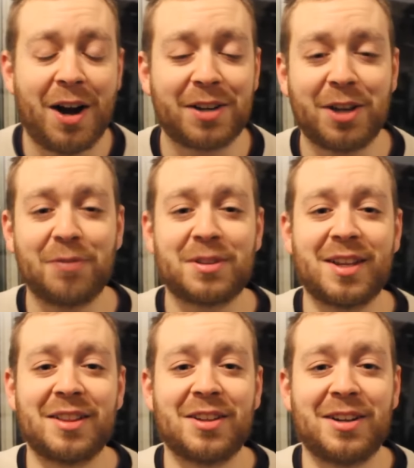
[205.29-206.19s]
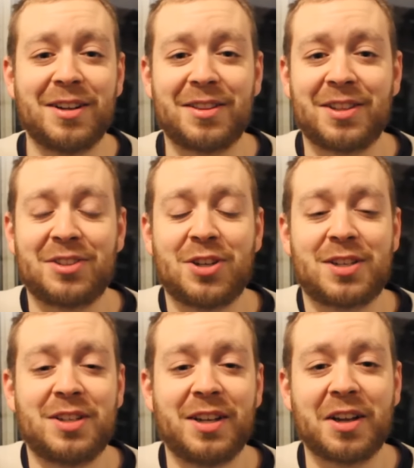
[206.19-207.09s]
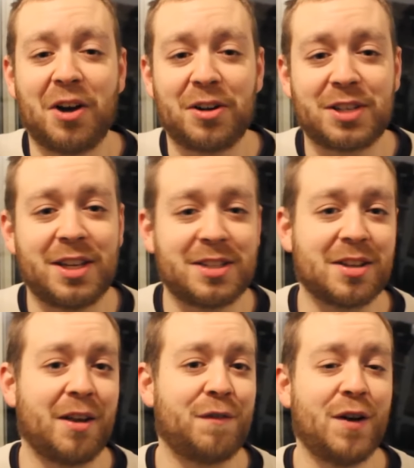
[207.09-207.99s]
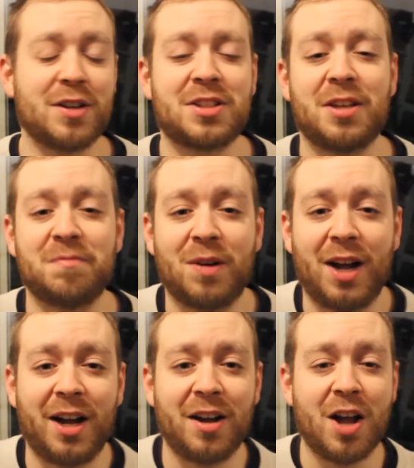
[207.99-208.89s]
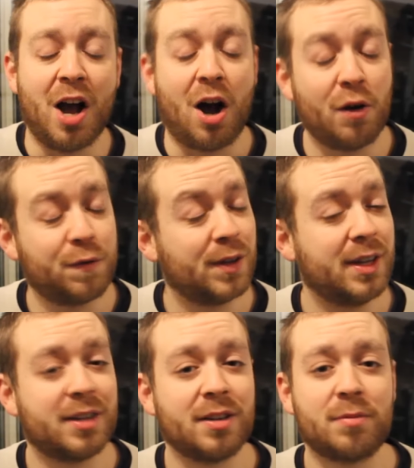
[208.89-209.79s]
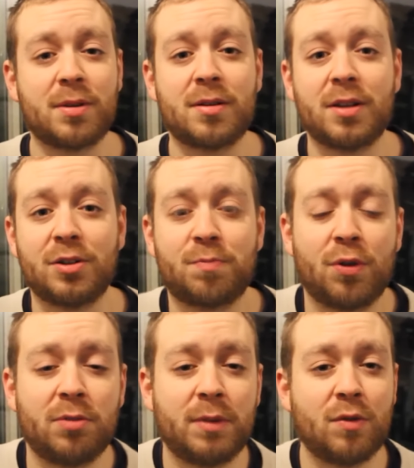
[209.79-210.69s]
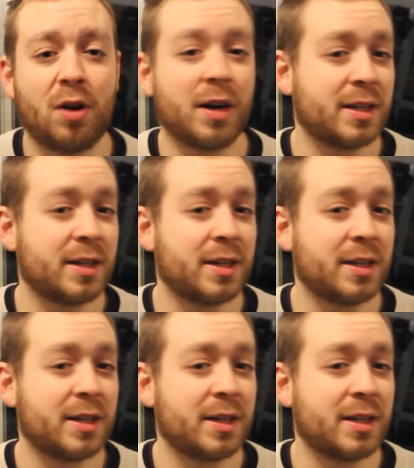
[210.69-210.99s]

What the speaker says: I don't think that Jesse Lingard is a first-team player. Hopefully he can prove me wrong.